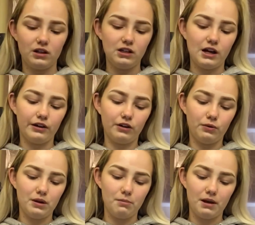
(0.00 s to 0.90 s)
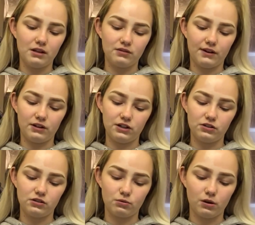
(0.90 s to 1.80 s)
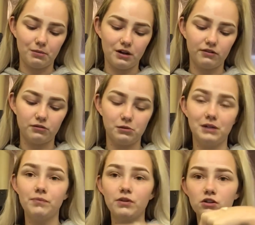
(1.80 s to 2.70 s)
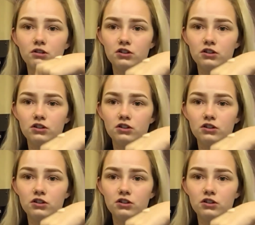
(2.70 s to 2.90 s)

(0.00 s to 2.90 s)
yellowy base foundations work better for me. So